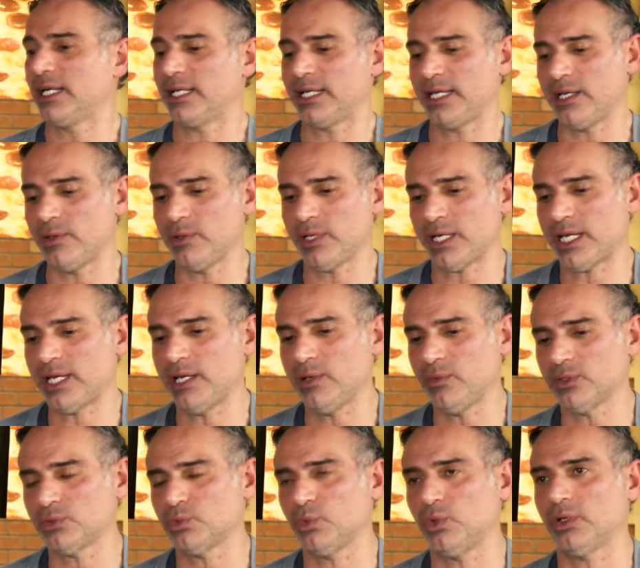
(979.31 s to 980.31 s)
And he
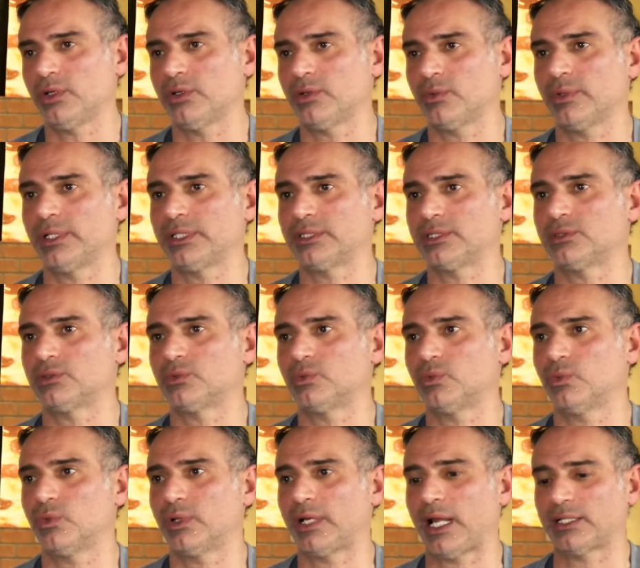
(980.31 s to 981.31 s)
was one of the reasons
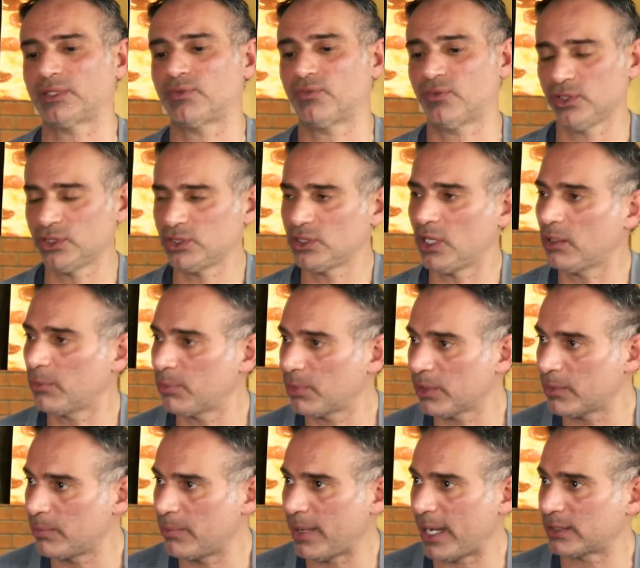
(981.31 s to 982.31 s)
when I first started
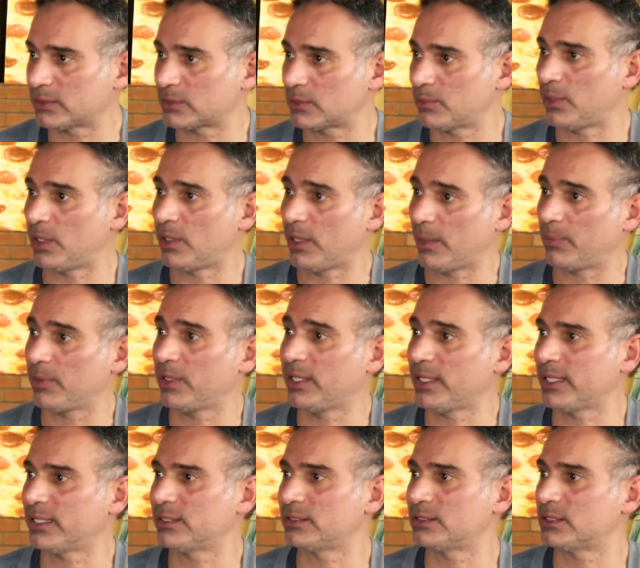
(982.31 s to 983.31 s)
playing basketball. I played
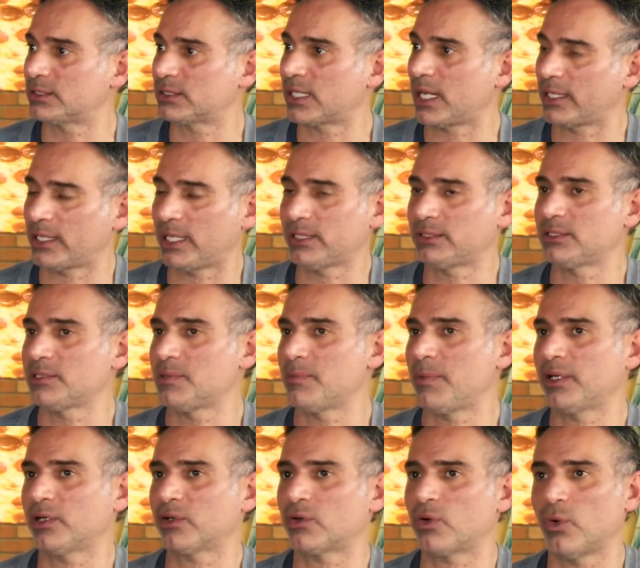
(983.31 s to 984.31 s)
against this guy, and I'd see him
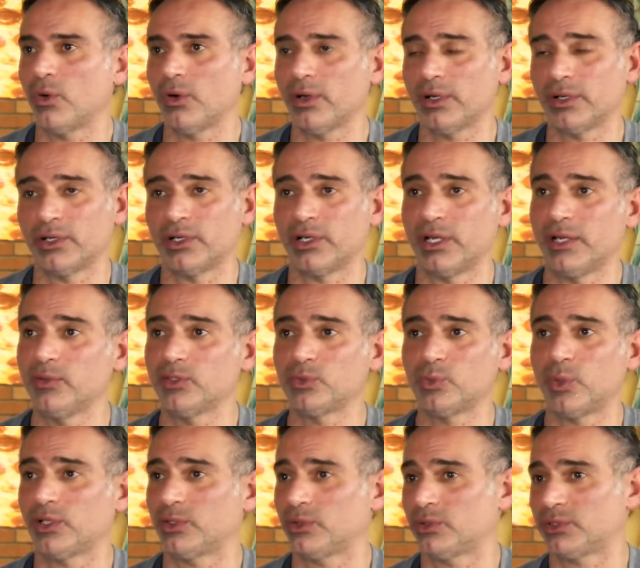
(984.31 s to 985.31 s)
on the court, and it was
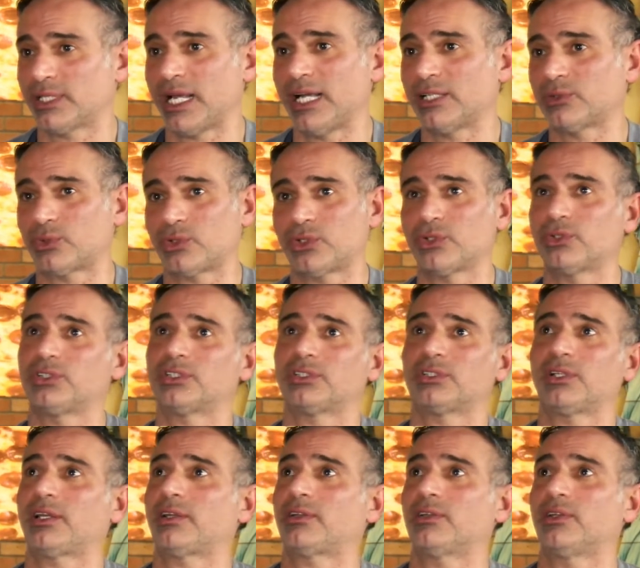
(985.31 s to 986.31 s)
one of those guys where you just
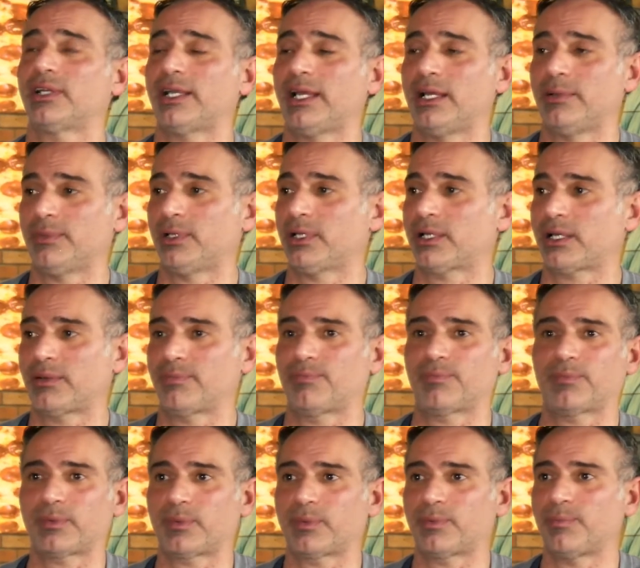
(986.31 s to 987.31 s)
like look at him,
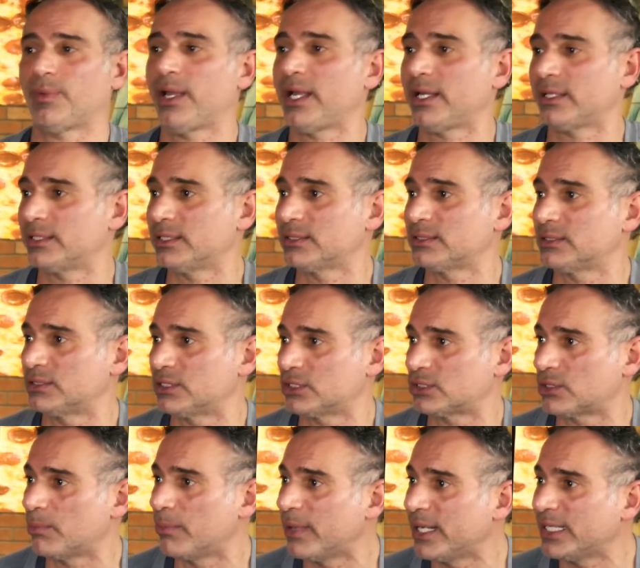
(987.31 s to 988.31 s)
man, this is just
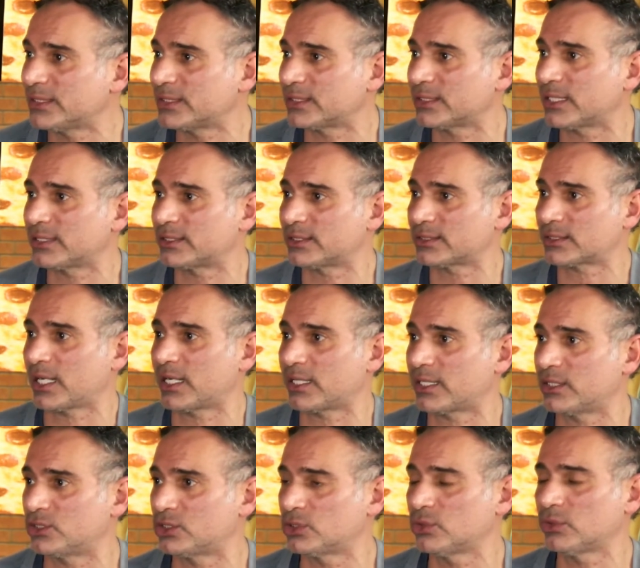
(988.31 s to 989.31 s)
amazing that this guy
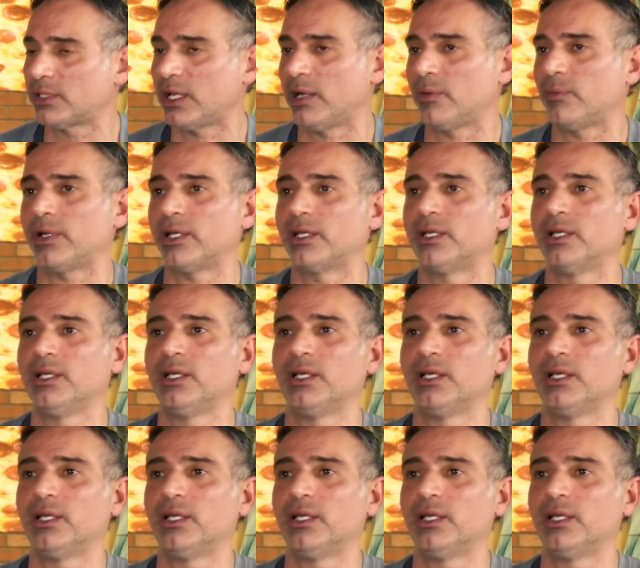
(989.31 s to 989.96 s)
can shoot that way.